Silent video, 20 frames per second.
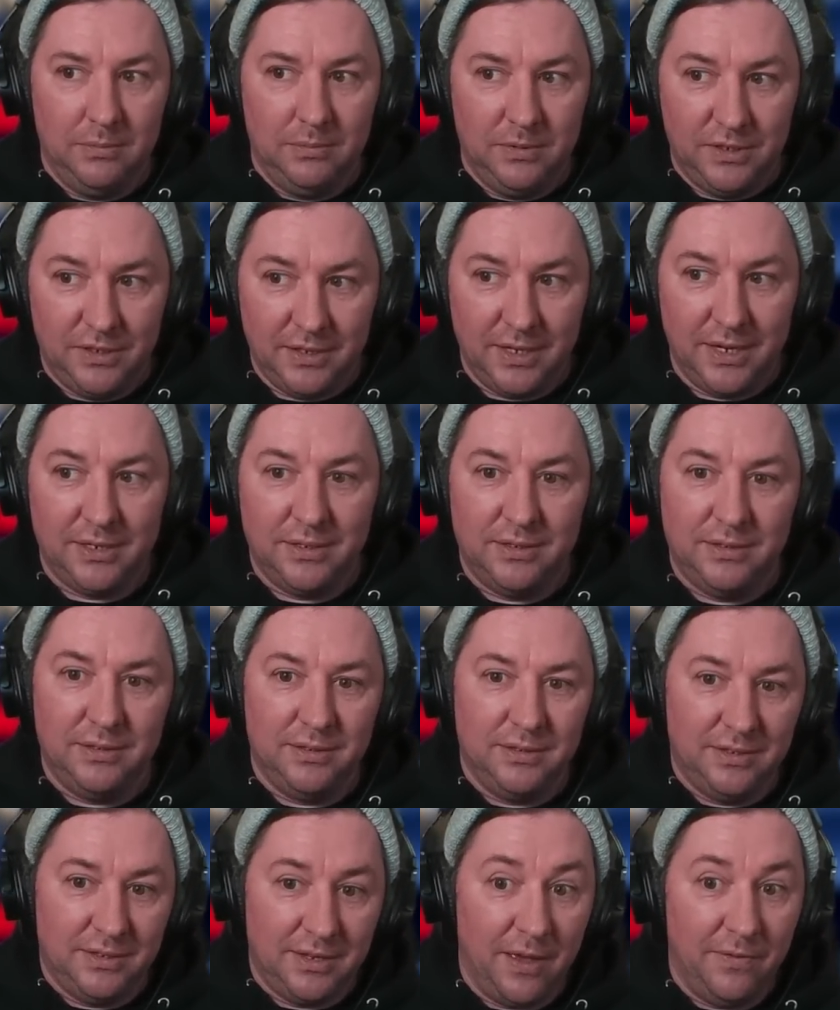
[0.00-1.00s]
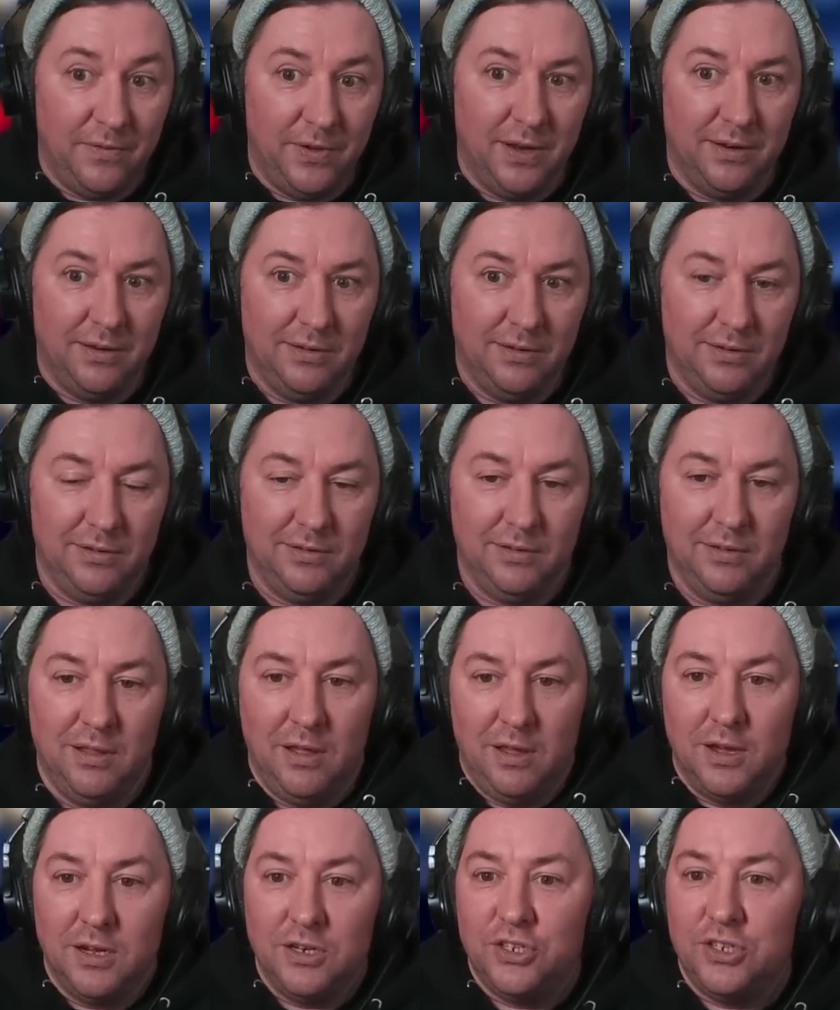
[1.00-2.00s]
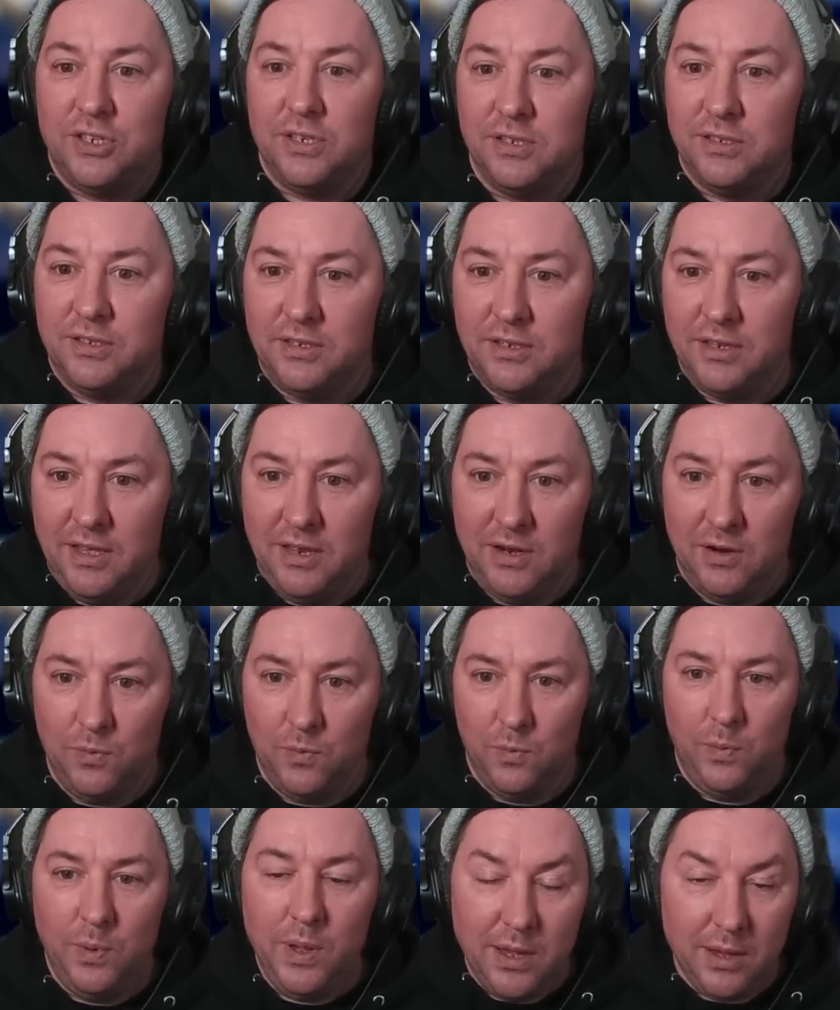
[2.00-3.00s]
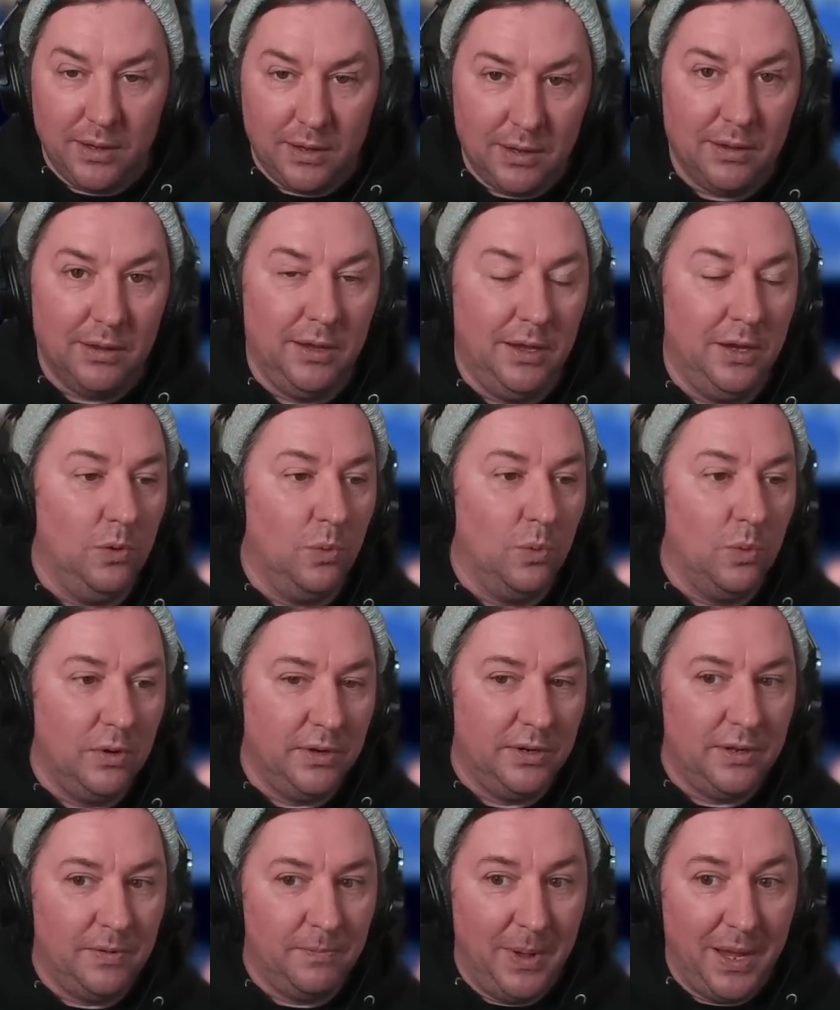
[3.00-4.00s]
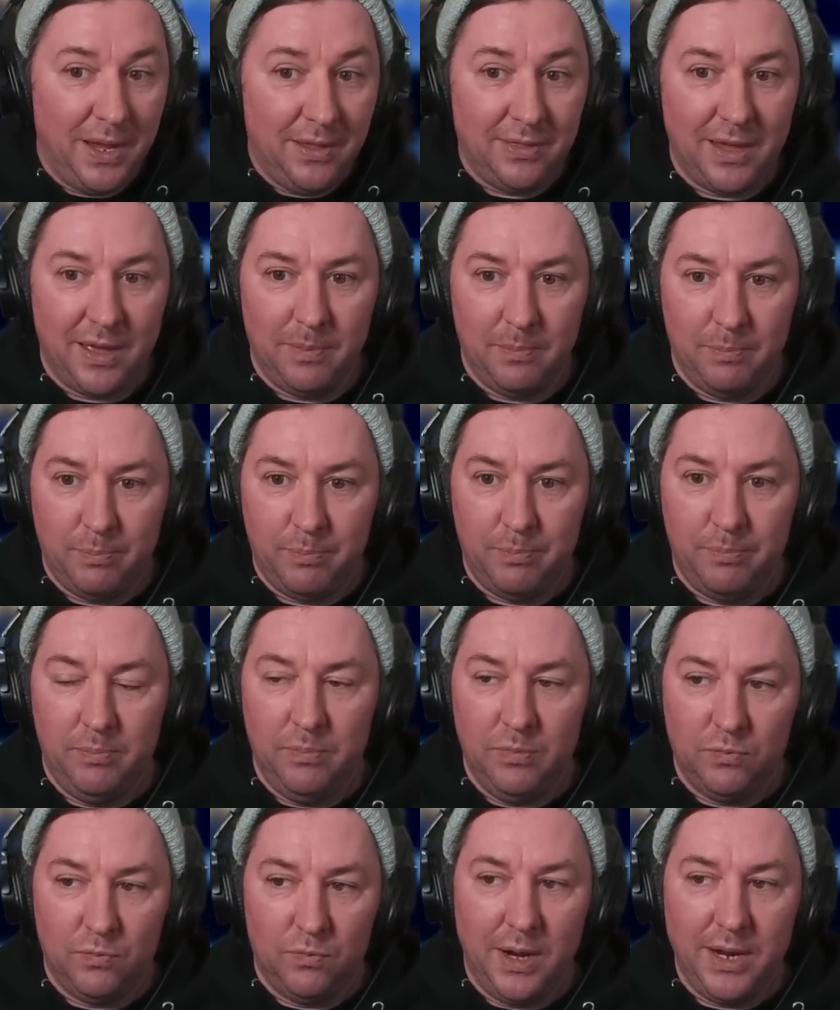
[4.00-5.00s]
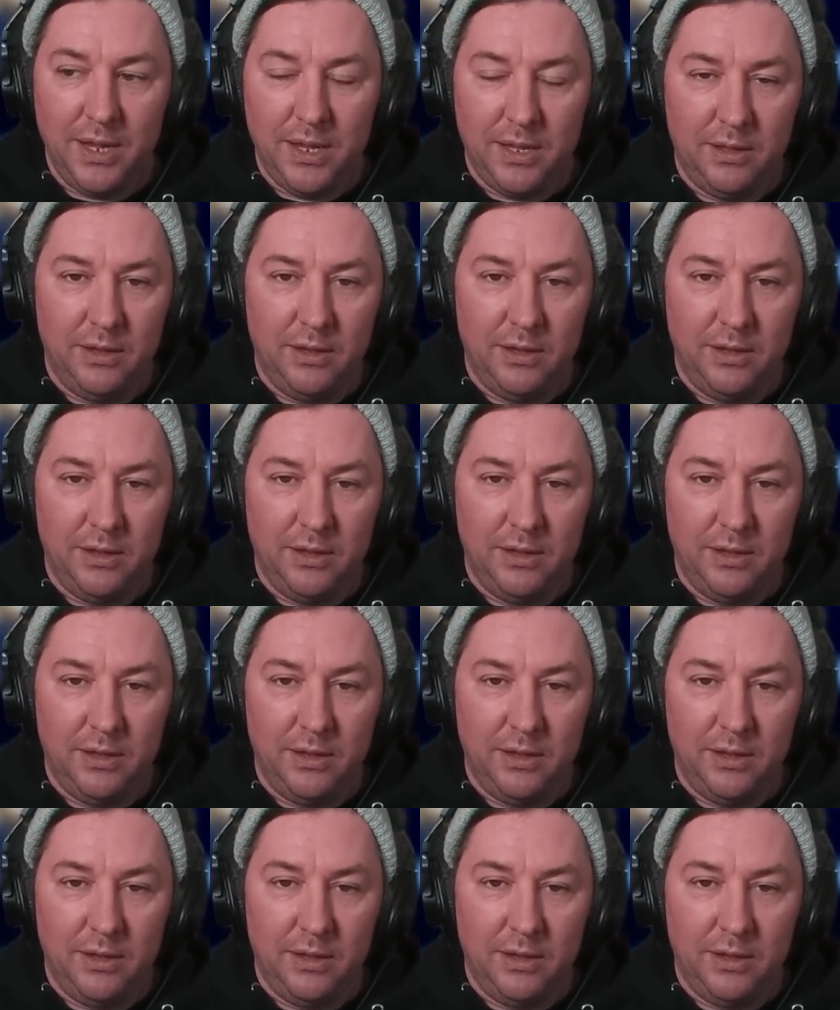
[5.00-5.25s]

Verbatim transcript: six, seven launches in a week in order to make that right.